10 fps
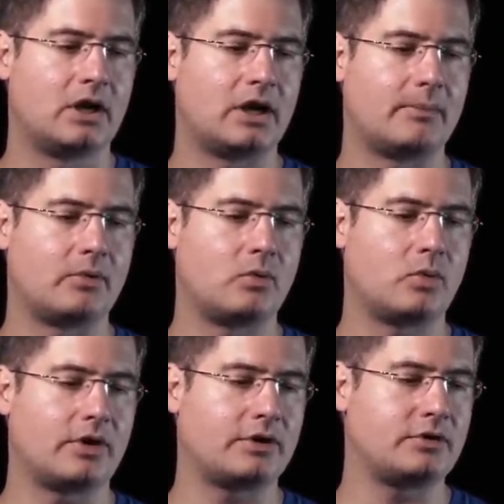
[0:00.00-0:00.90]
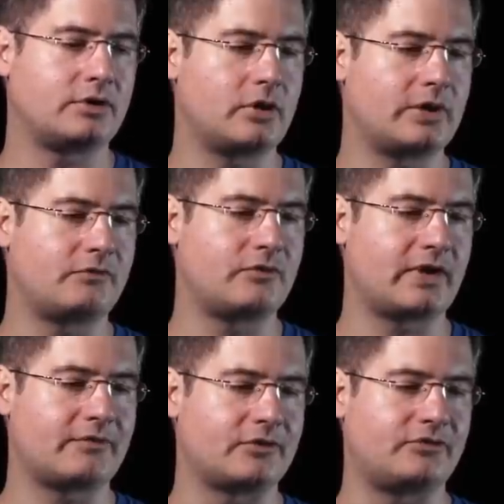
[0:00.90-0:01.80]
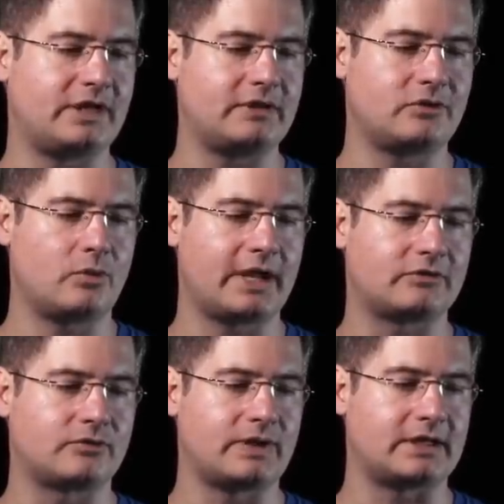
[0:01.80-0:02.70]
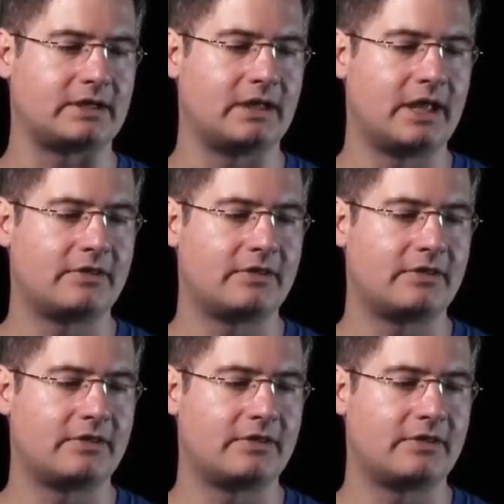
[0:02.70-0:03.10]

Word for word: um, where you know if you've ever seen the way it's written,